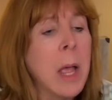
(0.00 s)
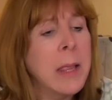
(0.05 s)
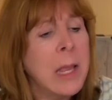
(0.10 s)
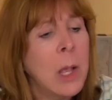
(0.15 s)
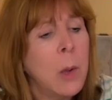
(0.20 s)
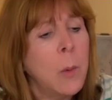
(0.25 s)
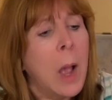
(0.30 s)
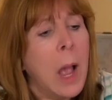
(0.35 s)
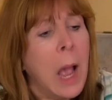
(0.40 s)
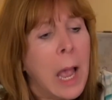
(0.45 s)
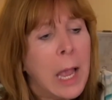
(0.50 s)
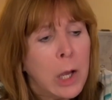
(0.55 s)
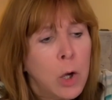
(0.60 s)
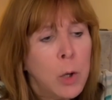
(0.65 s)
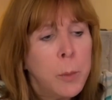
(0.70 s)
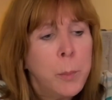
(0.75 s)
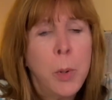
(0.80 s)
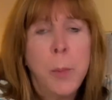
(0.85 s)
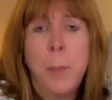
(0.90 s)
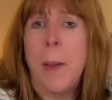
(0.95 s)
Now, I
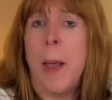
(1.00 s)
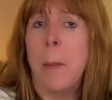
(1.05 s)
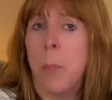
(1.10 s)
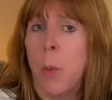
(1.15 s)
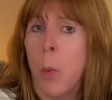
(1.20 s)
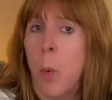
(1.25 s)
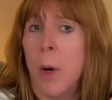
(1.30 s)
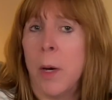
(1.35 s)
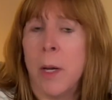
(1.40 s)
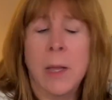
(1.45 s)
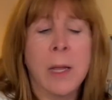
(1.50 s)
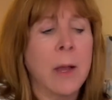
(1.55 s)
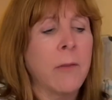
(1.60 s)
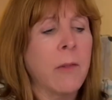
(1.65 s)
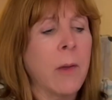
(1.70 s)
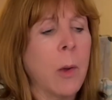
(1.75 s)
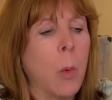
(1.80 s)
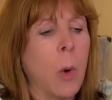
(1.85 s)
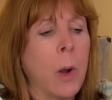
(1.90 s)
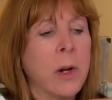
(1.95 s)
could put paperwork in there if
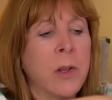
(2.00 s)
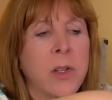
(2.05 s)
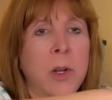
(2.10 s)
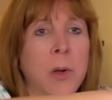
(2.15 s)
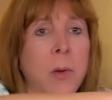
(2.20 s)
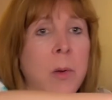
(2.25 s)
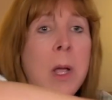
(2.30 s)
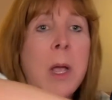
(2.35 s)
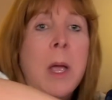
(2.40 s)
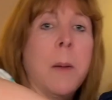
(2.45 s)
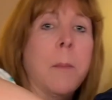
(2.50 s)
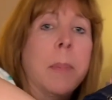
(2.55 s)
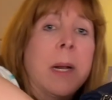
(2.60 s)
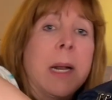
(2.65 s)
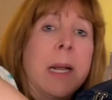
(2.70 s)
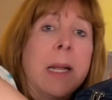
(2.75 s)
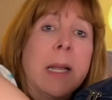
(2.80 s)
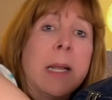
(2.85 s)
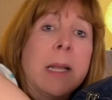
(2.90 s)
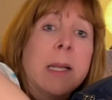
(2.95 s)
I wanted to, but
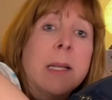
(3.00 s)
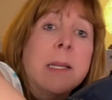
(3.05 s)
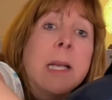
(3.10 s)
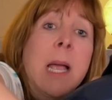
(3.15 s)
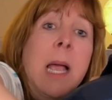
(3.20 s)
I didn't.